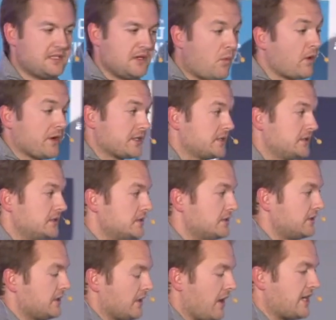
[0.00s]
worked.
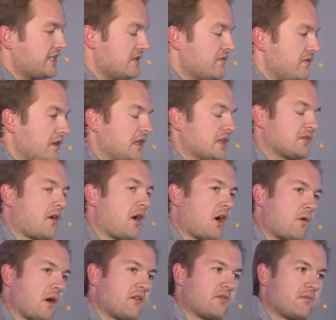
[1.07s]
You know, I didn't feel as far
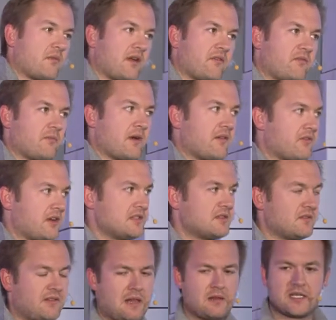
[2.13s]
away from my my friends
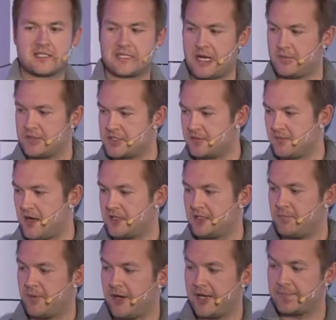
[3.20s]
and family because I was
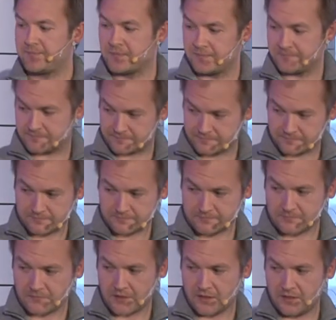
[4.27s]
surrounded by
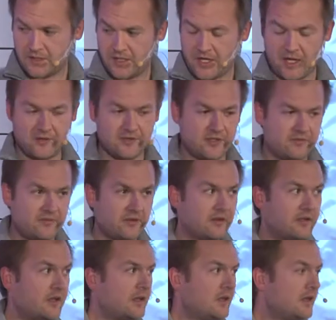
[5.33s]
unhealthy
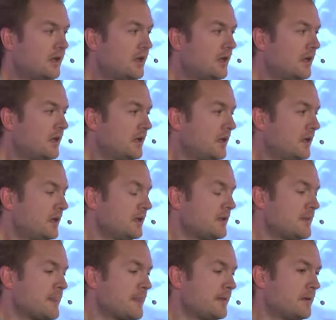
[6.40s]
food.
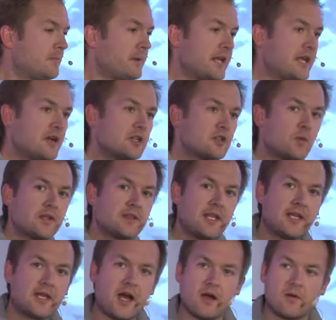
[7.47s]
But here's what
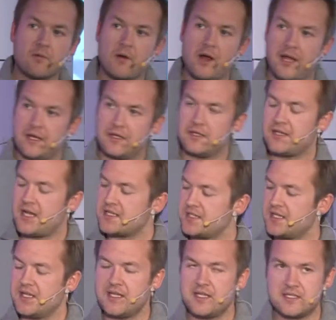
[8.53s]
they got right, and that's
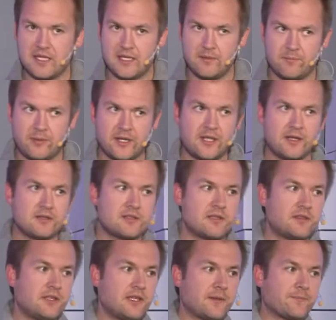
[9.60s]
easy. But here's the
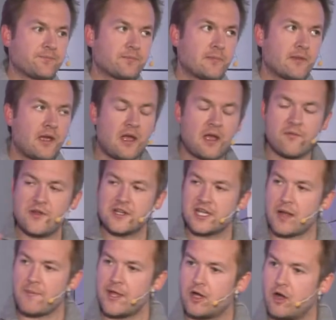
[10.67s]
thing: every
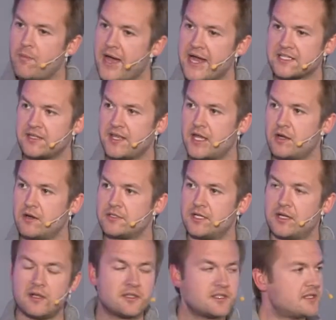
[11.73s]
time I go back to that
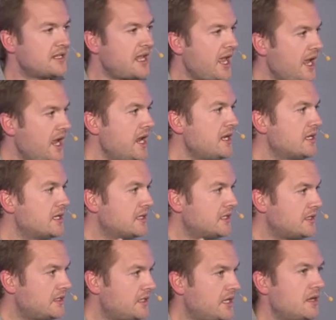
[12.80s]
hotel, this is eight
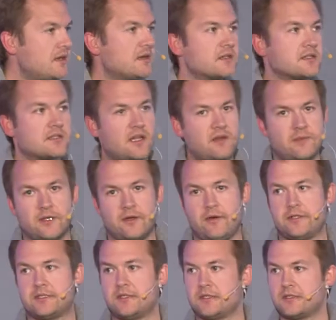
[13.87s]
years I've been
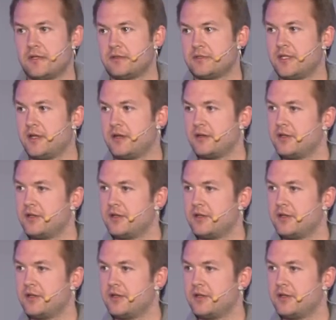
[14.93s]
going to this hotel.